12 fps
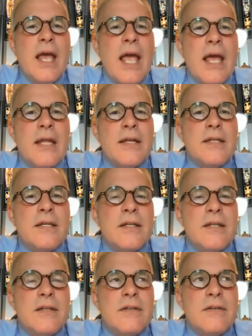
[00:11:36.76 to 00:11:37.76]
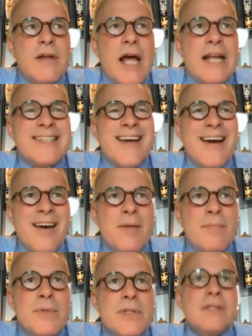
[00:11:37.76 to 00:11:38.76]
And at
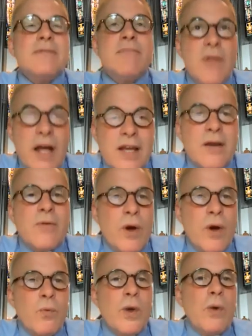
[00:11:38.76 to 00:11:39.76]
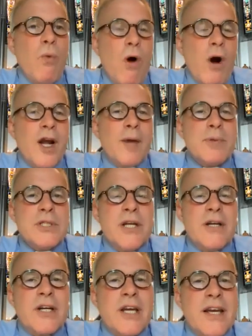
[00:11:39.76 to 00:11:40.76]
times, like when we walk up a
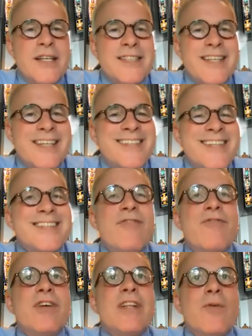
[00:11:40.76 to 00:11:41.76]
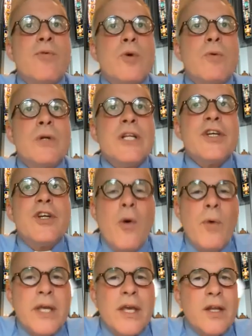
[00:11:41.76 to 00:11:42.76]
staircase, it doesn't feel like we're really
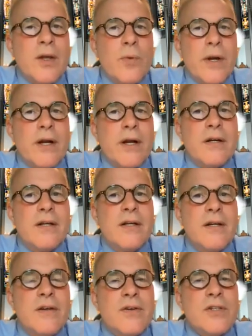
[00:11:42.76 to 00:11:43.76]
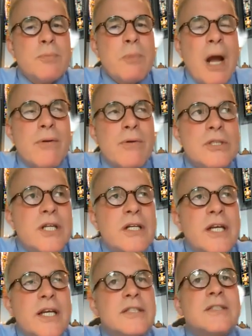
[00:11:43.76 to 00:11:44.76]
going anywhere. Because spiral
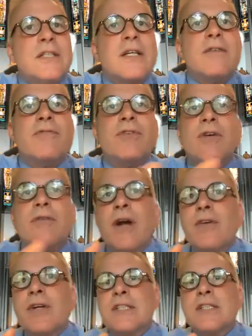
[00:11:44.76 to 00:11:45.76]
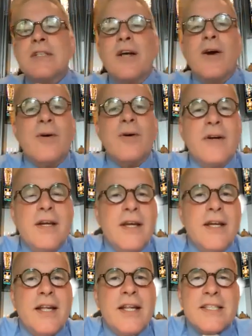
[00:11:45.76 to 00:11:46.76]
staircases can feel very slow.
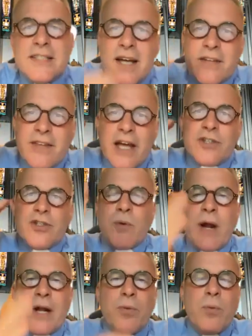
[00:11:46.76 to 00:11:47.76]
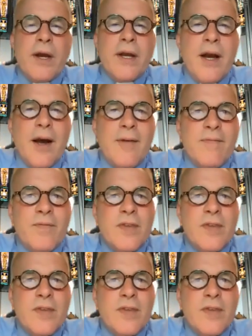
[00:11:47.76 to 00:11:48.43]
It's not that direct way up.